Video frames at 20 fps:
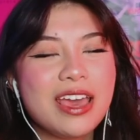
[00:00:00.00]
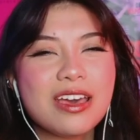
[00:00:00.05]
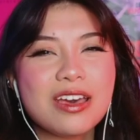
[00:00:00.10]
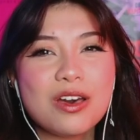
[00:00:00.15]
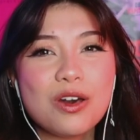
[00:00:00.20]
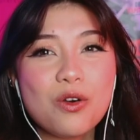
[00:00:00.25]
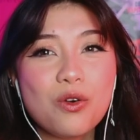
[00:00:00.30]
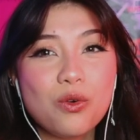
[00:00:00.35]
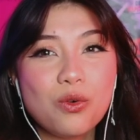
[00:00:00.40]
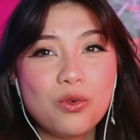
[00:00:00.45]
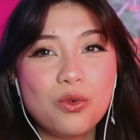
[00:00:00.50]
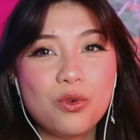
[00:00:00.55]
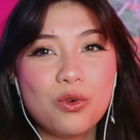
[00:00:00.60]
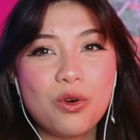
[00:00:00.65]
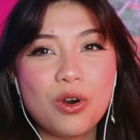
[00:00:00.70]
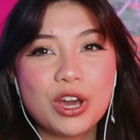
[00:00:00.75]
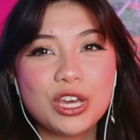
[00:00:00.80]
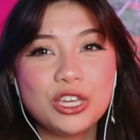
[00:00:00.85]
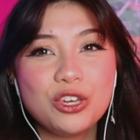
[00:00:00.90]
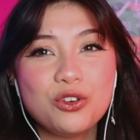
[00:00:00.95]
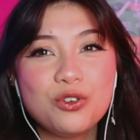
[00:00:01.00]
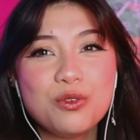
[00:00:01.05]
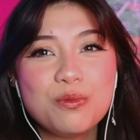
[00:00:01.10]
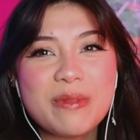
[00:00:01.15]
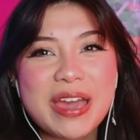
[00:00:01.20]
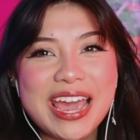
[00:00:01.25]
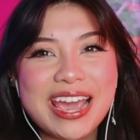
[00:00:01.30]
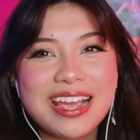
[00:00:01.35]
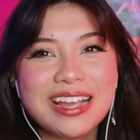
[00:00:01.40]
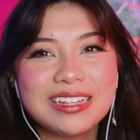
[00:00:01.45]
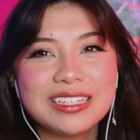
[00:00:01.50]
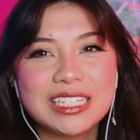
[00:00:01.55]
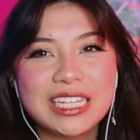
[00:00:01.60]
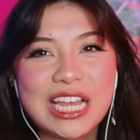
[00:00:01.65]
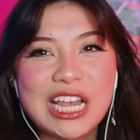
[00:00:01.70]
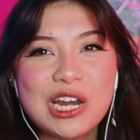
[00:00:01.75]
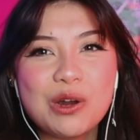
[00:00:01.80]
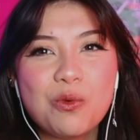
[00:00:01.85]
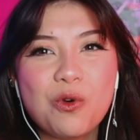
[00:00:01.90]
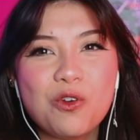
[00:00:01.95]
Ew. You made
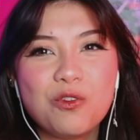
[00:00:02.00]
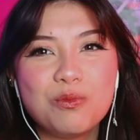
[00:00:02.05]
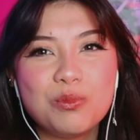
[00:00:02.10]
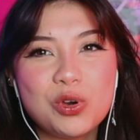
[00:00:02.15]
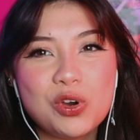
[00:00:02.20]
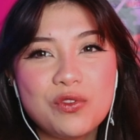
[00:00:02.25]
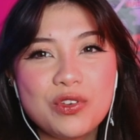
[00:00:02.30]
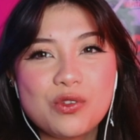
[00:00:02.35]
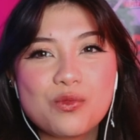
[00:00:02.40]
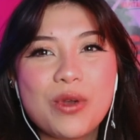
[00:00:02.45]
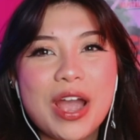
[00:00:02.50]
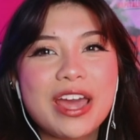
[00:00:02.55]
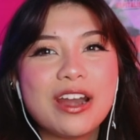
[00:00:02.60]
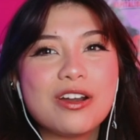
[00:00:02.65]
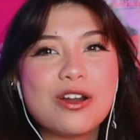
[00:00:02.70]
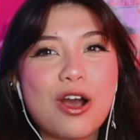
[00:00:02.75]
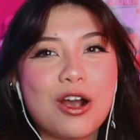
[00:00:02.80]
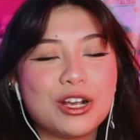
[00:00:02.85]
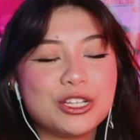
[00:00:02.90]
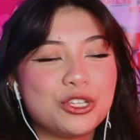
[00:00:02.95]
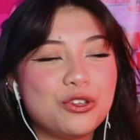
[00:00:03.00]
Teen Wolf movie rated R